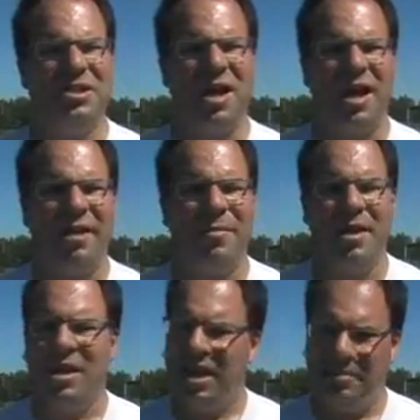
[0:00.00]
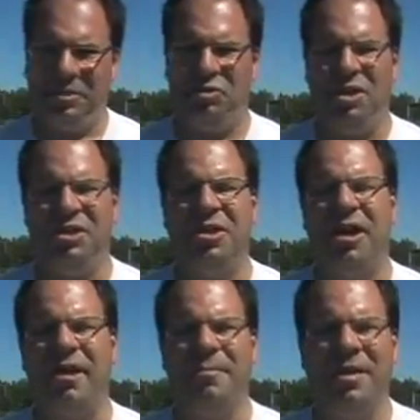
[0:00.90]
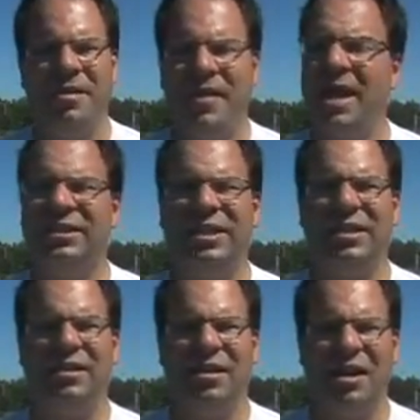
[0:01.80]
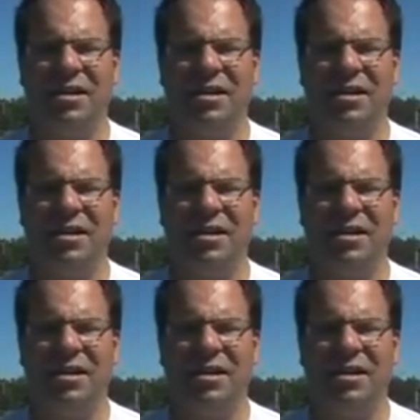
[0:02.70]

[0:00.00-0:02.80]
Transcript: meantime, and in between time, that's it.